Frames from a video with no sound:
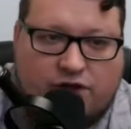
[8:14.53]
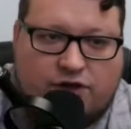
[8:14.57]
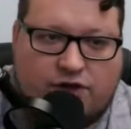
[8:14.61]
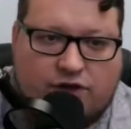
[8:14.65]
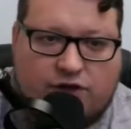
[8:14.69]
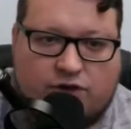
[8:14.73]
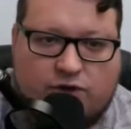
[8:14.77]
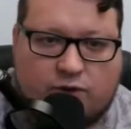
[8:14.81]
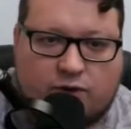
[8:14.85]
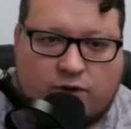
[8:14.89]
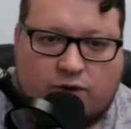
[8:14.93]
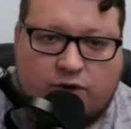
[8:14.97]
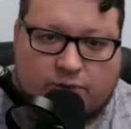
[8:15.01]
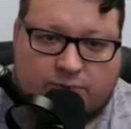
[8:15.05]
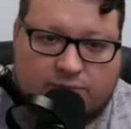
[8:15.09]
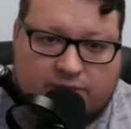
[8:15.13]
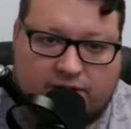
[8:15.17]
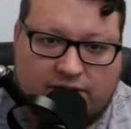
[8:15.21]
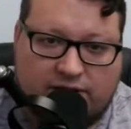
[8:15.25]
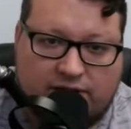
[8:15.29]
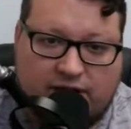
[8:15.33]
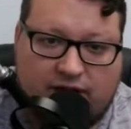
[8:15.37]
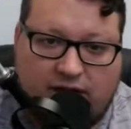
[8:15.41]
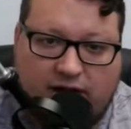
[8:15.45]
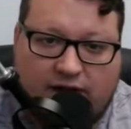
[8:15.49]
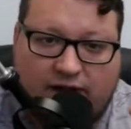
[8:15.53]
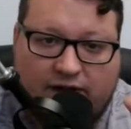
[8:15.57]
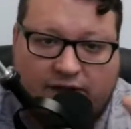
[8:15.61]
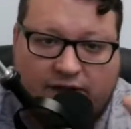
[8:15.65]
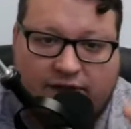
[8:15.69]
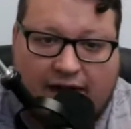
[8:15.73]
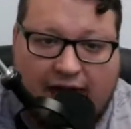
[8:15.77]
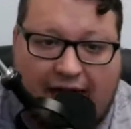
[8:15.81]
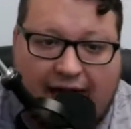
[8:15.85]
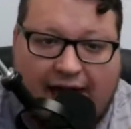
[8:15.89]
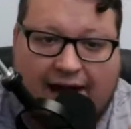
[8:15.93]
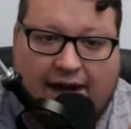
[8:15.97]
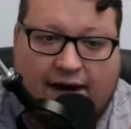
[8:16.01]
the group
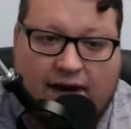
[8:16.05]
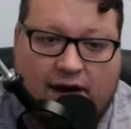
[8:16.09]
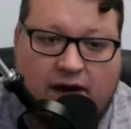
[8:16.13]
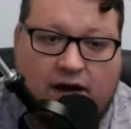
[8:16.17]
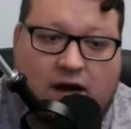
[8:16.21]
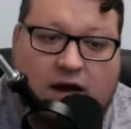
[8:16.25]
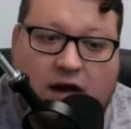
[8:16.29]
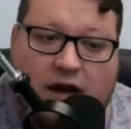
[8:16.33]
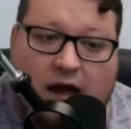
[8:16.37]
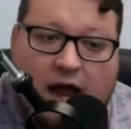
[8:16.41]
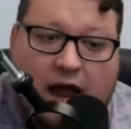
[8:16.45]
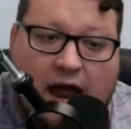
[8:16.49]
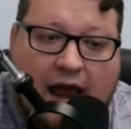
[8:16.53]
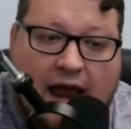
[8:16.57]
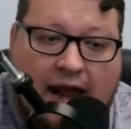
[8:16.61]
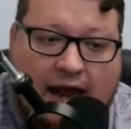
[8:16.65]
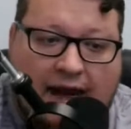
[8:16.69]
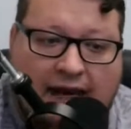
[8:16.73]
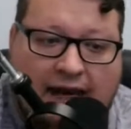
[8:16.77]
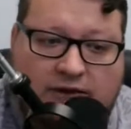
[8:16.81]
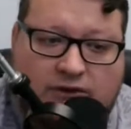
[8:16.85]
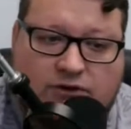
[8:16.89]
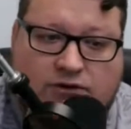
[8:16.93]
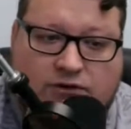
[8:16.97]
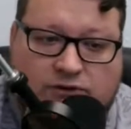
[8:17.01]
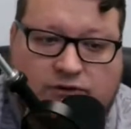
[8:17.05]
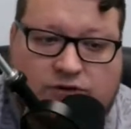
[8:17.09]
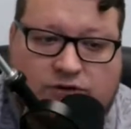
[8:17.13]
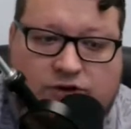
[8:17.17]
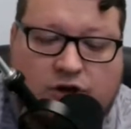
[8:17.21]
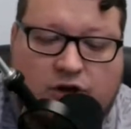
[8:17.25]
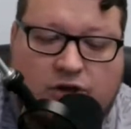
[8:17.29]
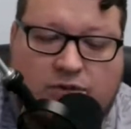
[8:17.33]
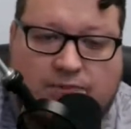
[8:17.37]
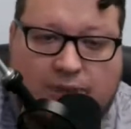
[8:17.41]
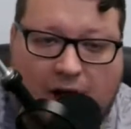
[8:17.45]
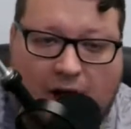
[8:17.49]
that handles